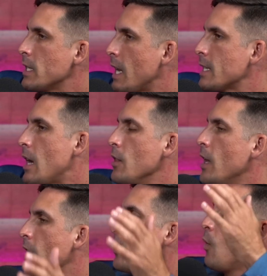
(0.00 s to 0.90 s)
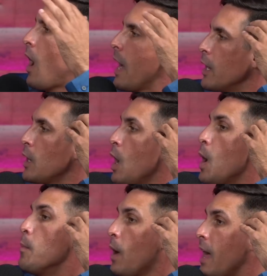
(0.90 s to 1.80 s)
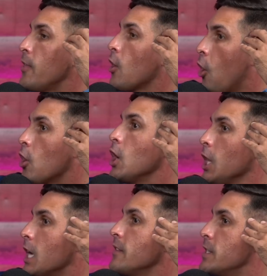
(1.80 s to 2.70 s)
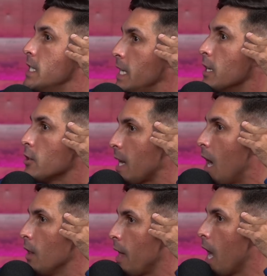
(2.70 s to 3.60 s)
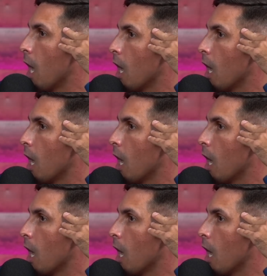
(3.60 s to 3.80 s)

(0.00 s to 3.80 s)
sex out in the wild. But there are a lot of deers out there.